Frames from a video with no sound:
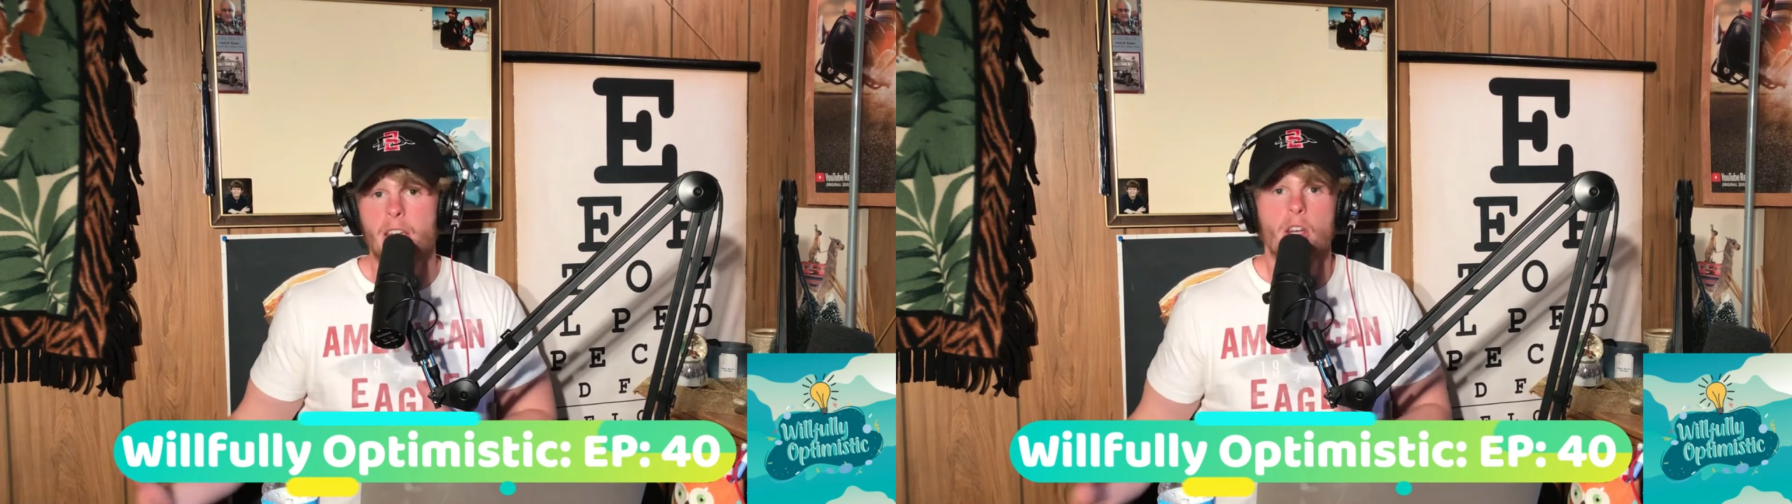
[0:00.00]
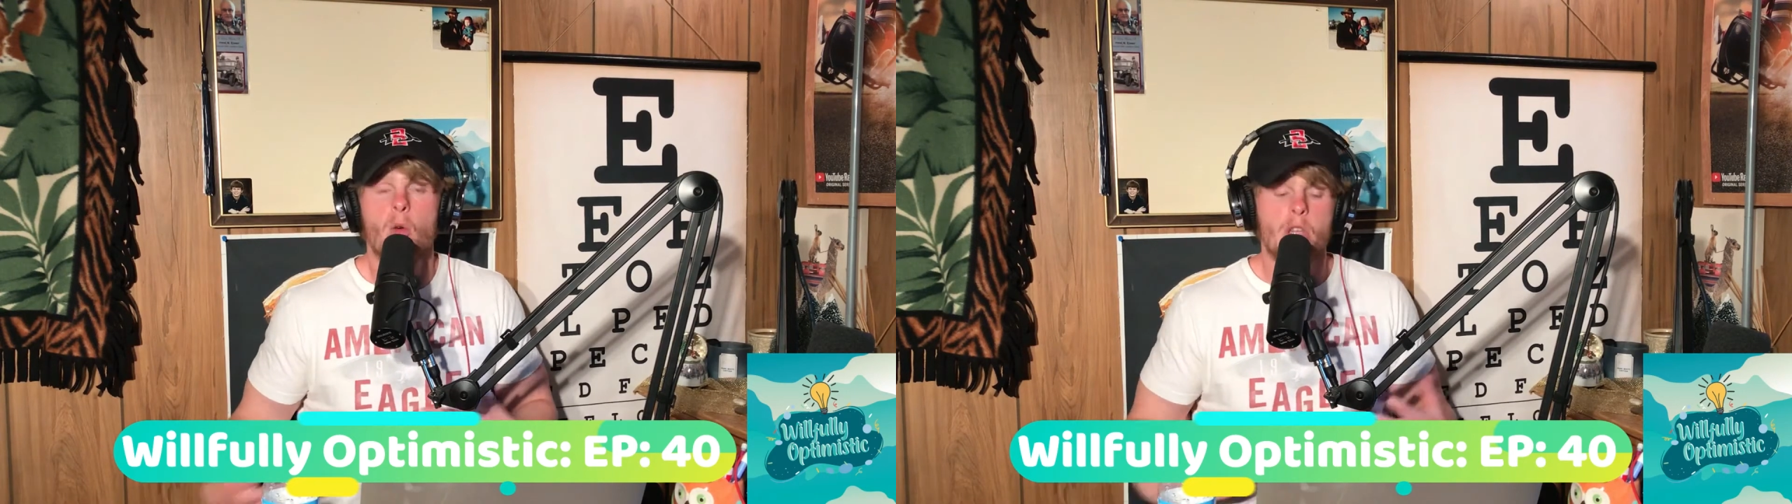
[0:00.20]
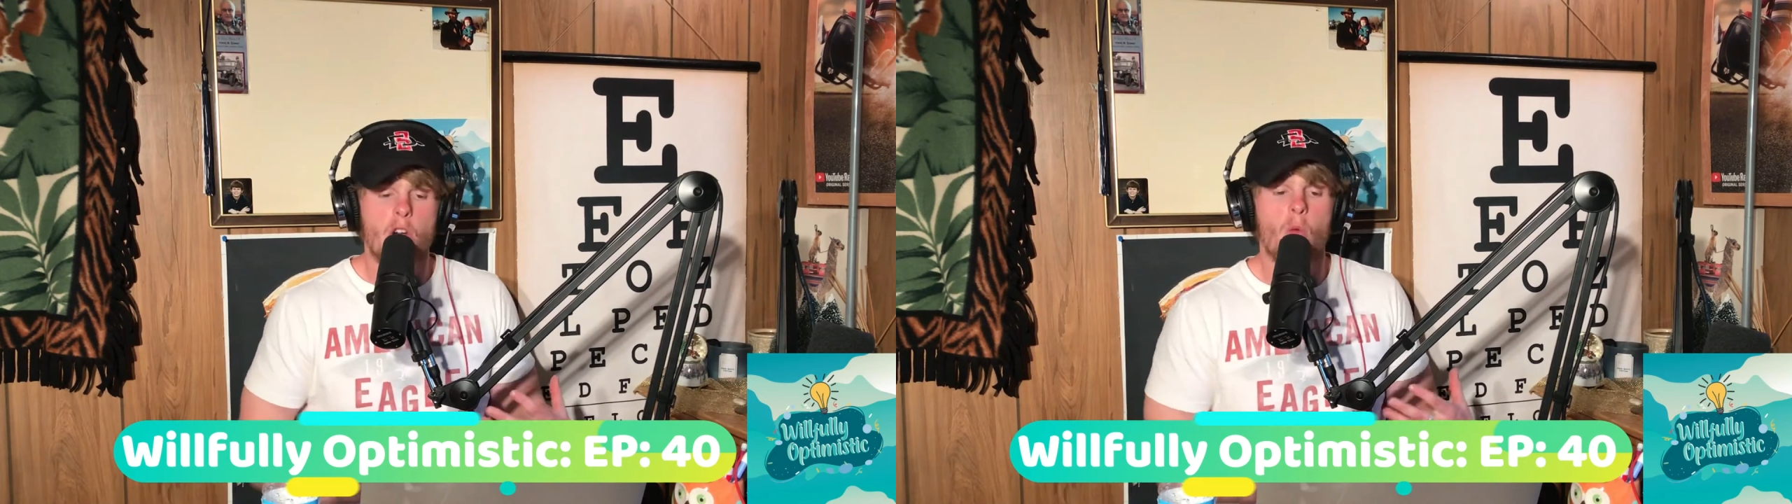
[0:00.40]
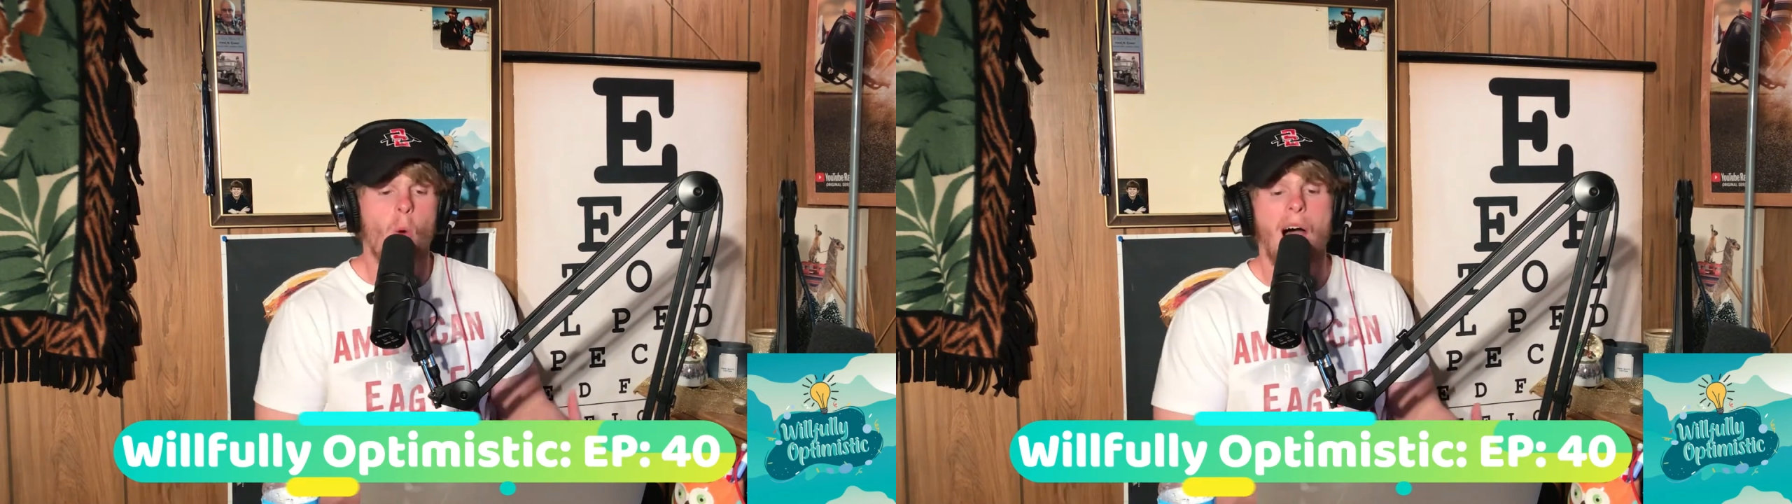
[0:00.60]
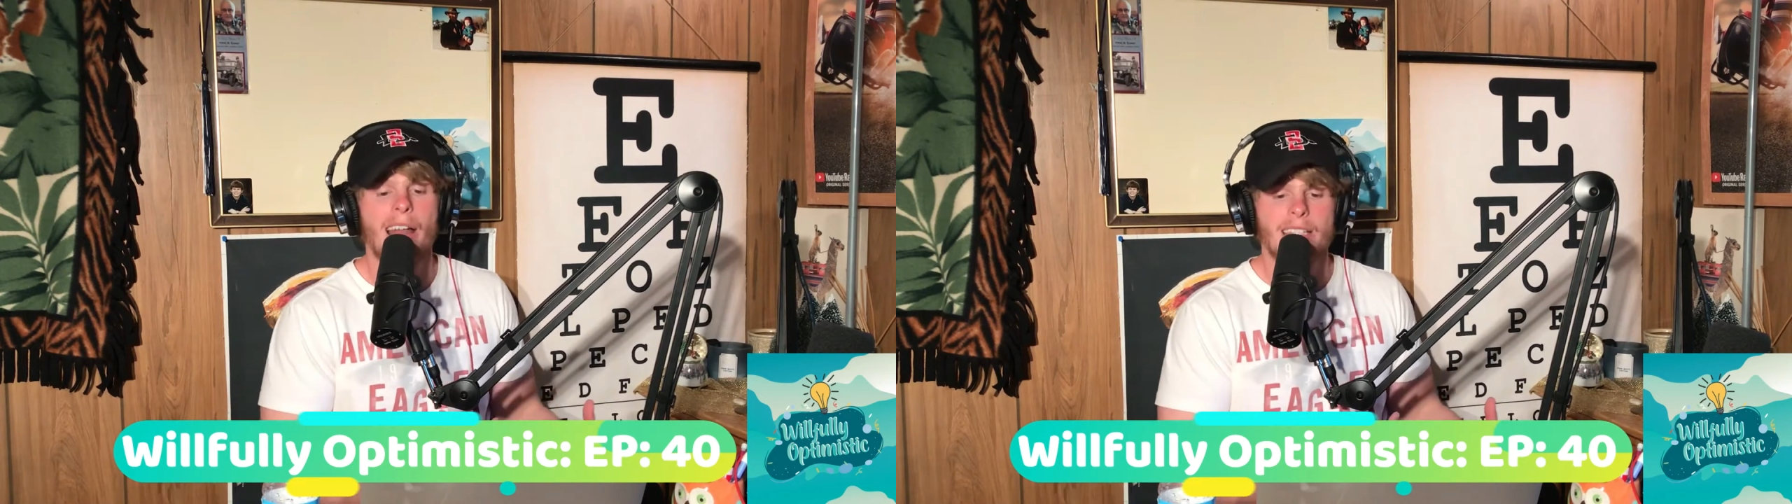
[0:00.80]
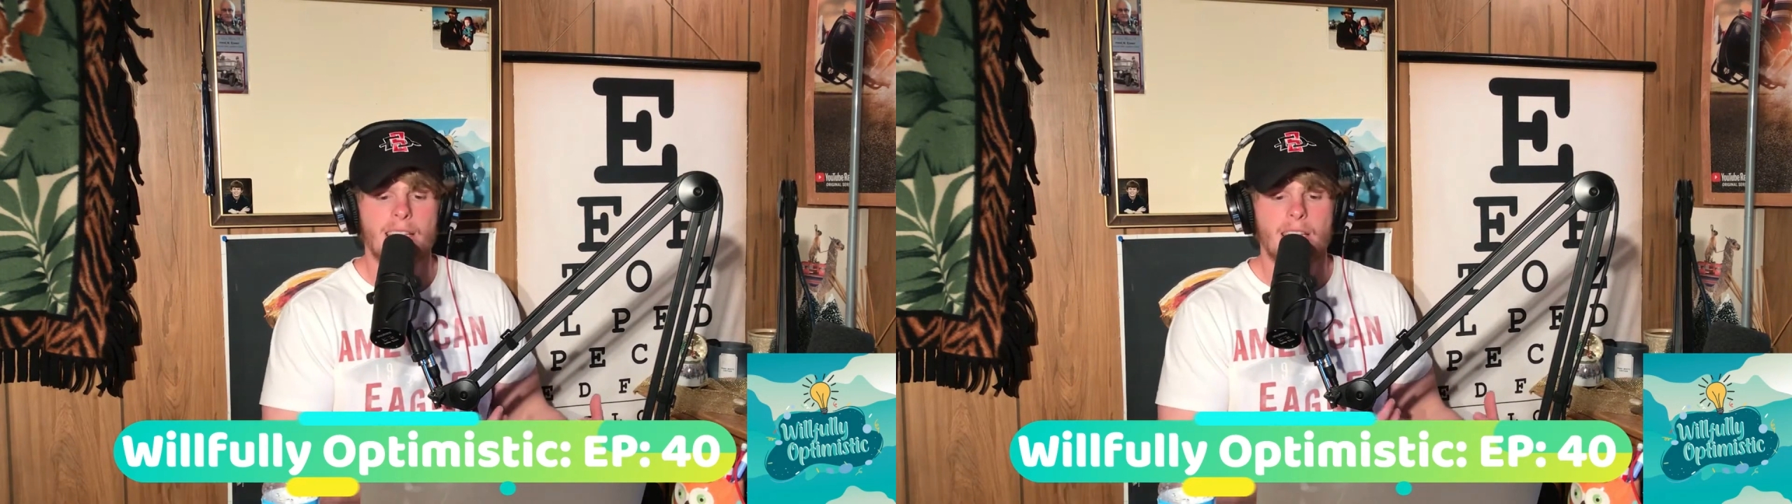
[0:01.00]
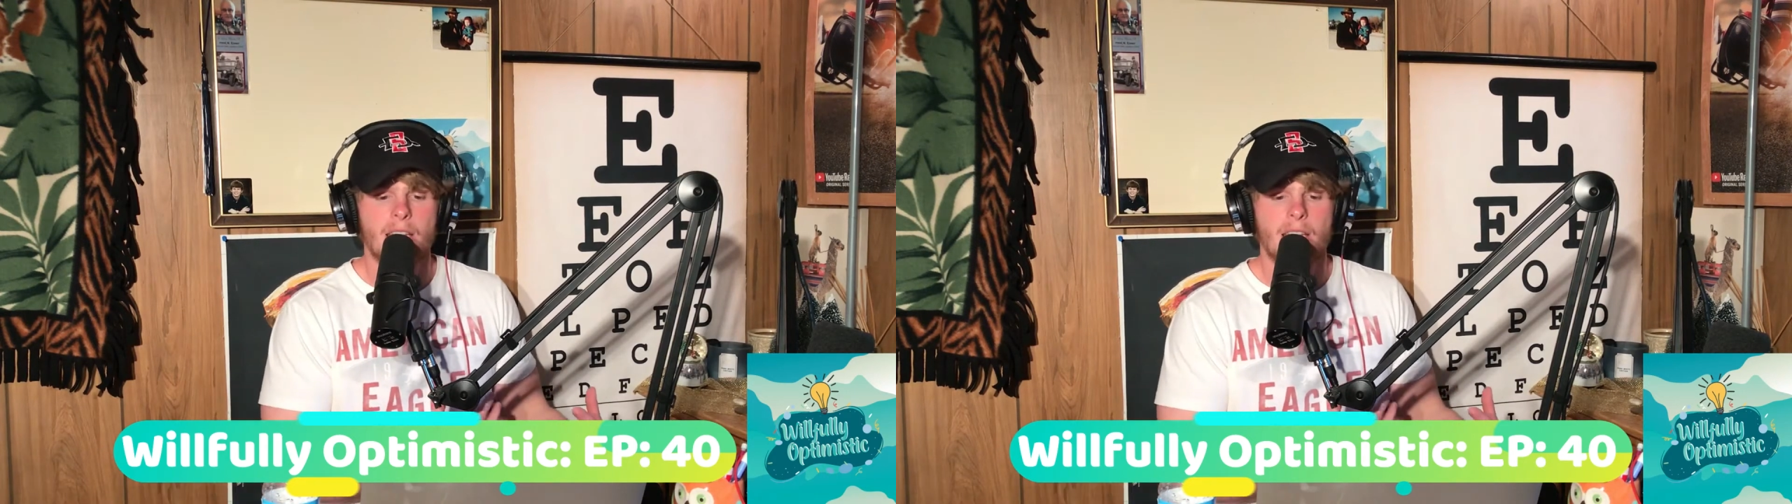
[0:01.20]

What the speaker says: We don't want